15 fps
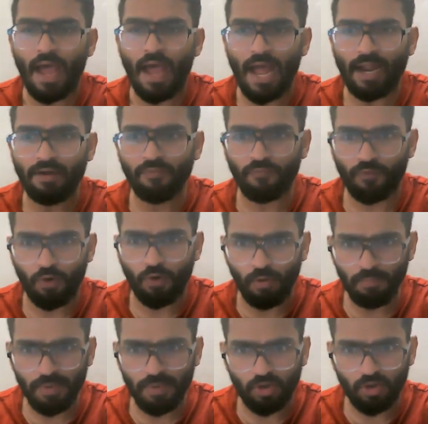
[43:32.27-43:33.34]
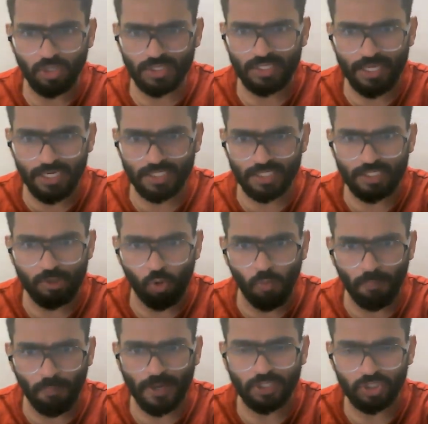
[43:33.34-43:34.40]
and because there is low
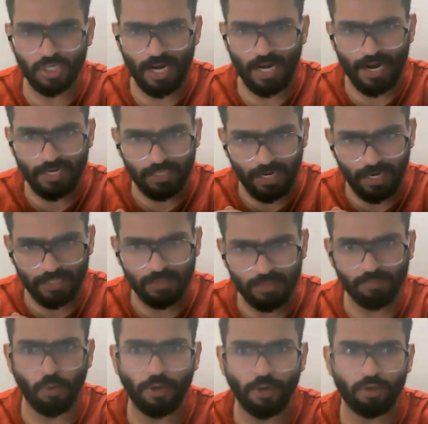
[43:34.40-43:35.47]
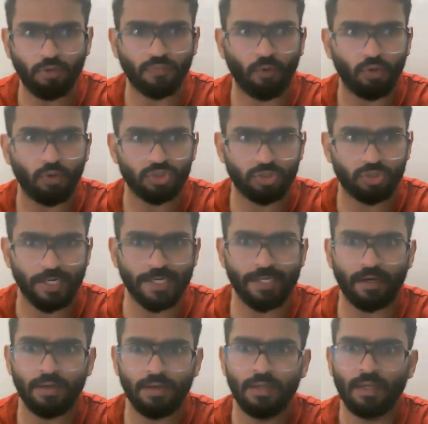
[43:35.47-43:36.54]
pressure at the point of
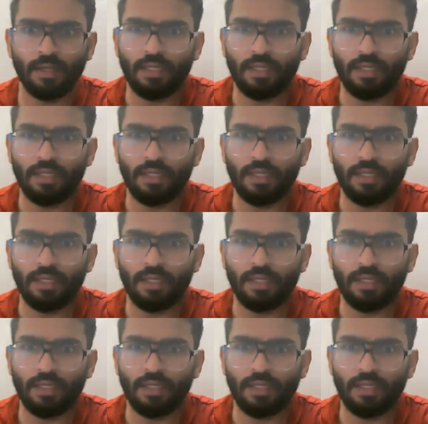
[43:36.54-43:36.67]
Australia,